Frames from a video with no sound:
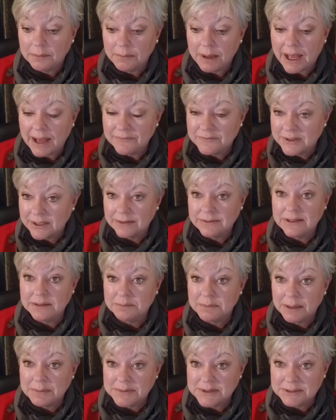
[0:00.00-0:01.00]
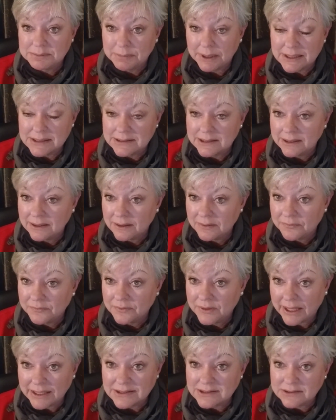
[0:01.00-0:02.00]
I've done them myself.
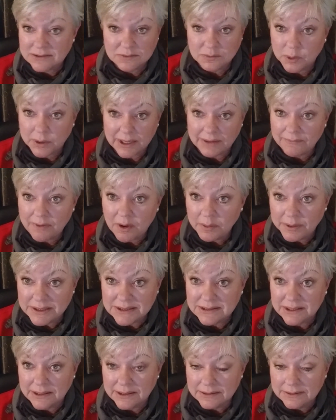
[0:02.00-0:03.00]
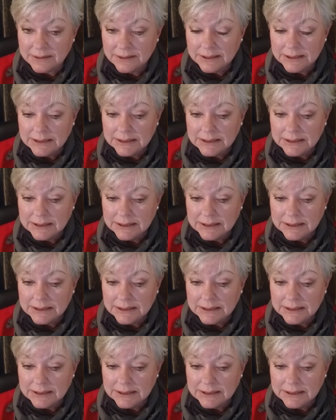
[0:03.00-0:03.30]
That's what I've always done.